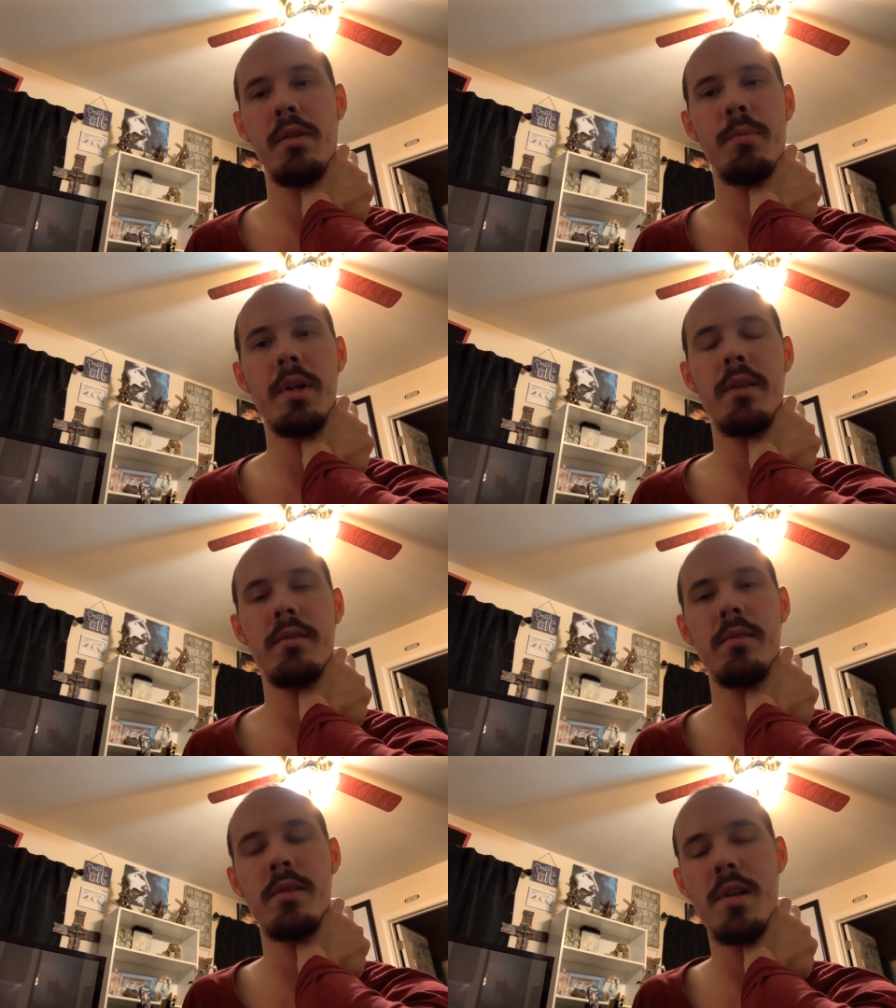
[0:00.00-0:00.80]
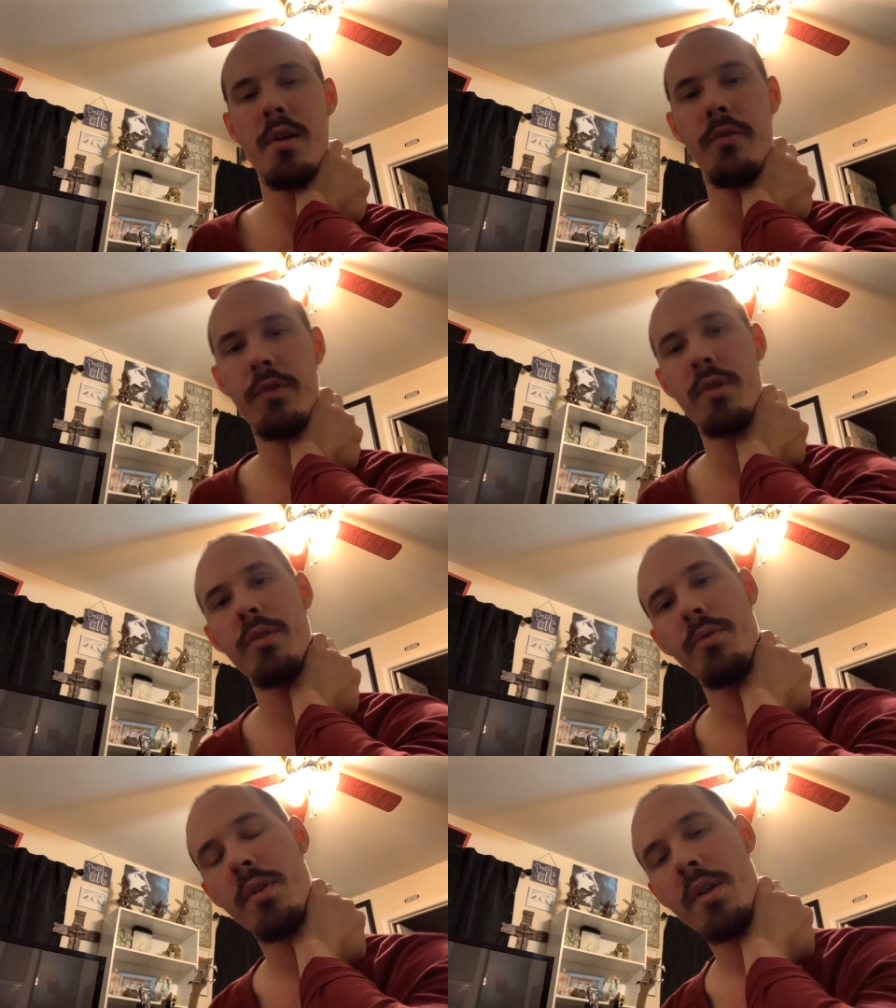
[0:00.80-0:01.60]
Because, you know, if you
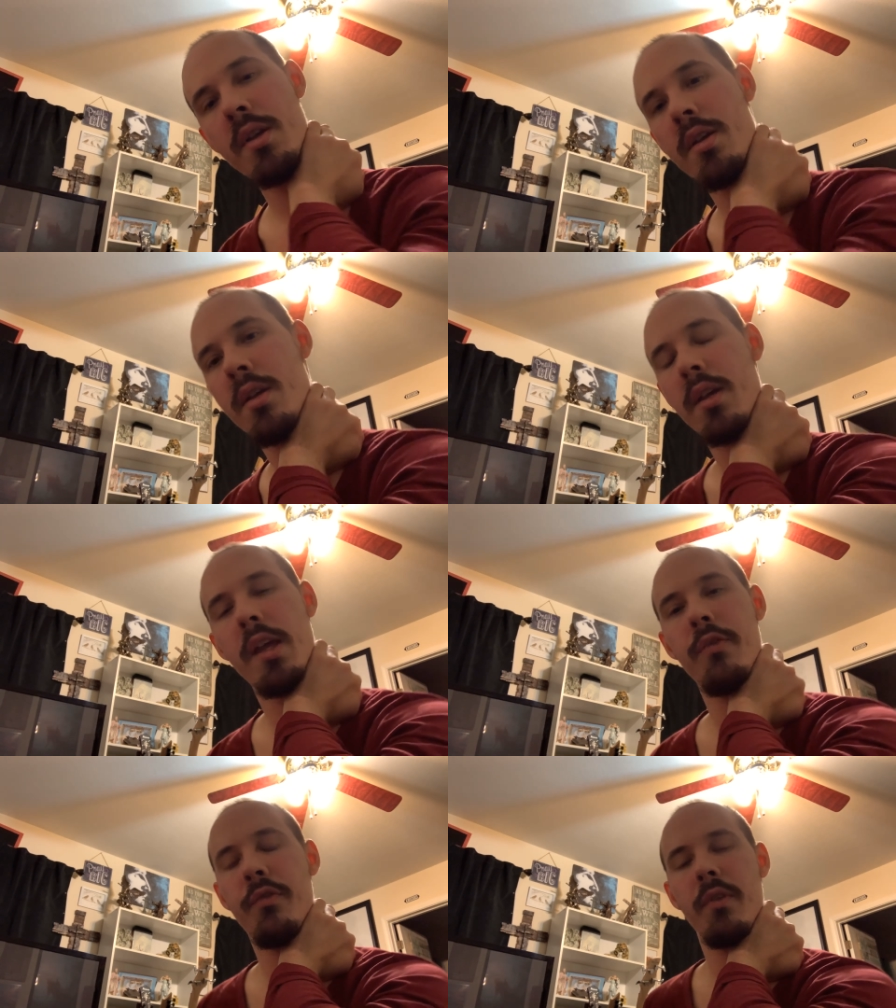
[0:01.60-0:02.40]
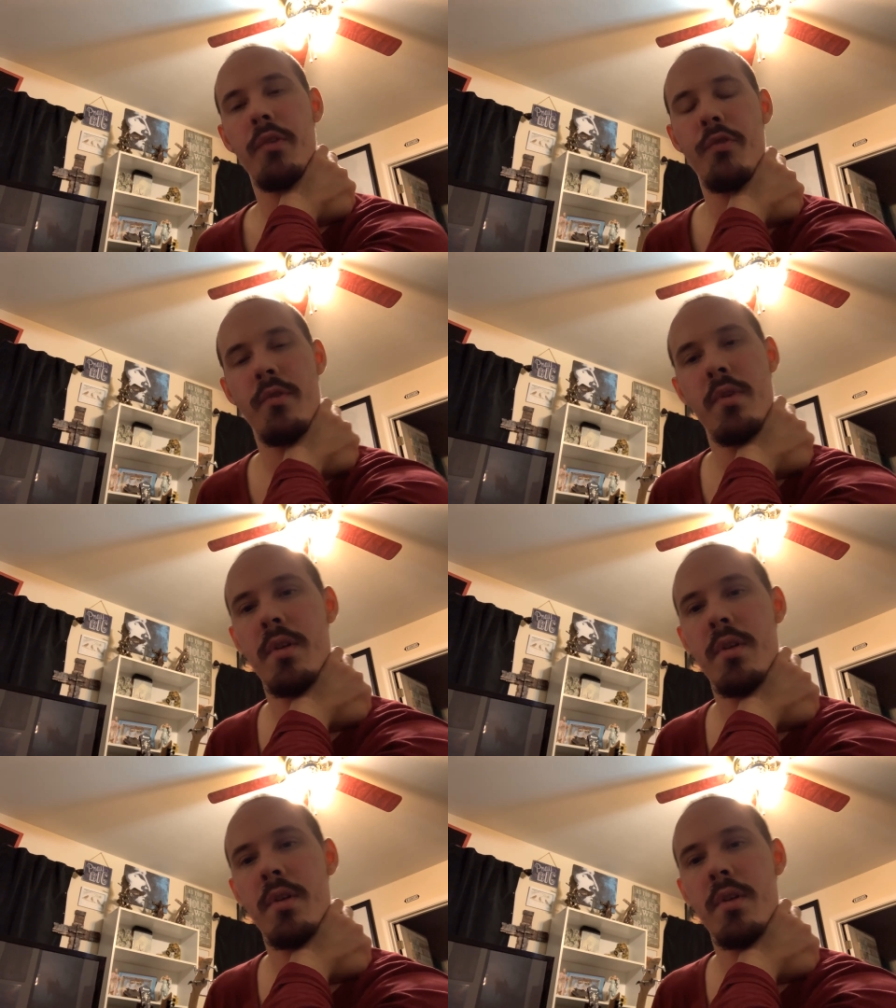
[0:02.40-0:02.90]
do, if, if